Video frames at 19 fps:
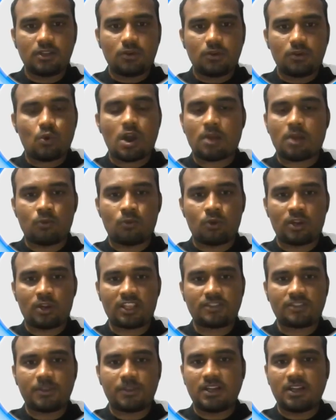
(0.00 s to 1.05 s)
who are more
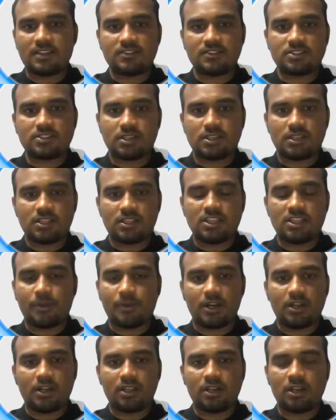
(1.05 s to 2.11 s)
experienced in the
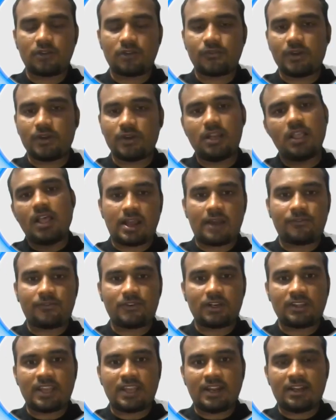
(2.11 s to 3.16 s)
particular field.
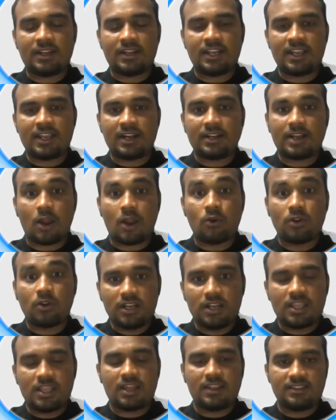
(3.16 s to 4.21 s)
After that, their doubt
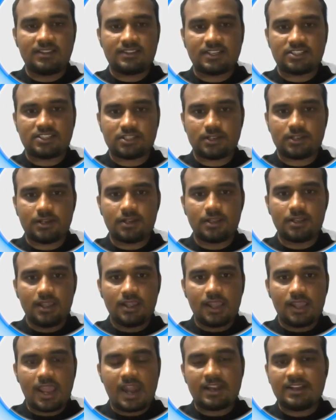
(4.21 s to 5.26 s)
clearing session
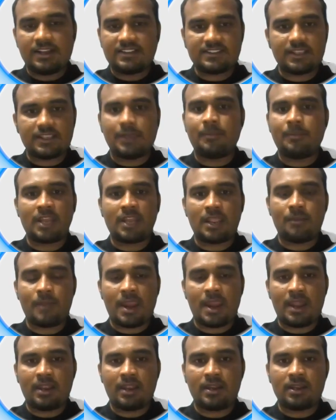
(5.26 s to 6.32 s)
at the same time
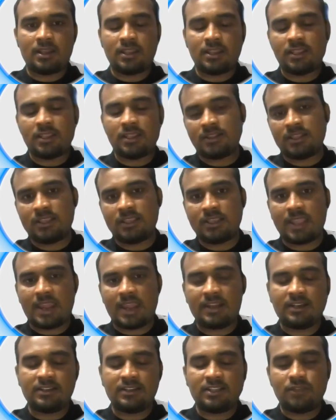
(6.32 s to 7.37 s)
and in
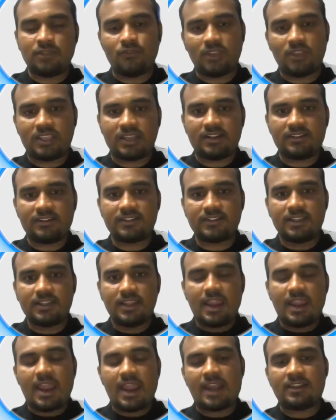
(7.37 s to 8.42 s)
the weekends.
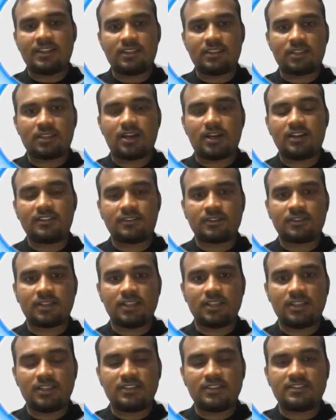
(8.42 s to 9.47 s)
And the third
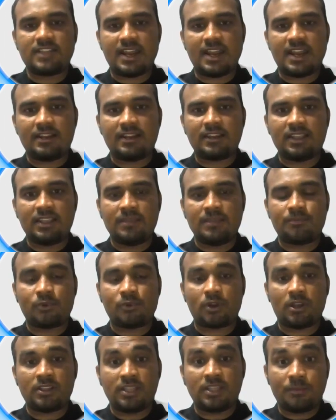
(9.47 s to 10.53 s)
thing is that the
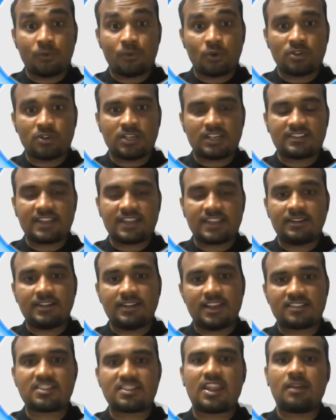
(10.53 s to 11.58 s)
projects and the
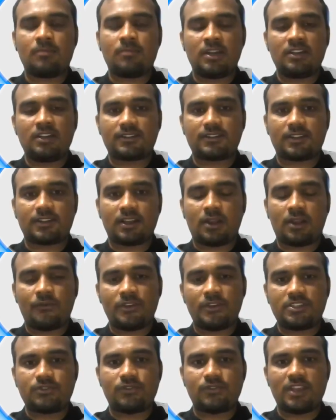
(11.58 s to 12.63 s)
assignments
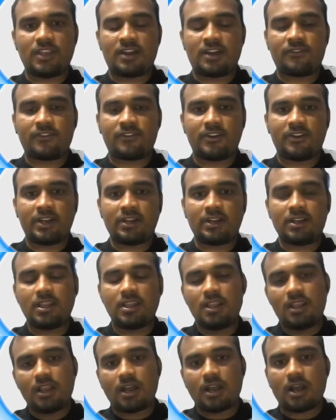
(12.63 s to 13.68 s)
which we are given
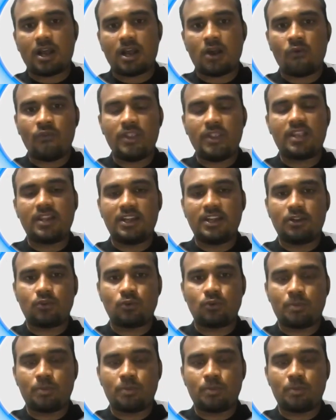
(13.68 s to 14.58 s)
weekly to